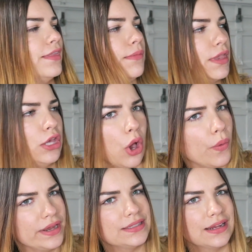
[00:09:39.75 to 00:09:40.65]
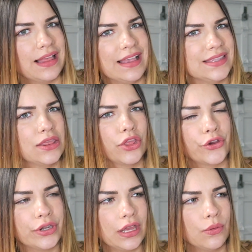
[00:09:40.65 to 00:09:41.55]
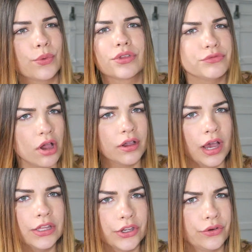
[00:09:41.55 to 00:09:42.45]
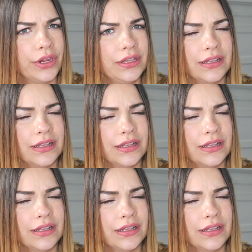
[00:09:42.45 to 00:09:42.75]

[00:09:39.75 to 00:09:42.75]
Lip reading: than me going into class and learning with the wrong color green?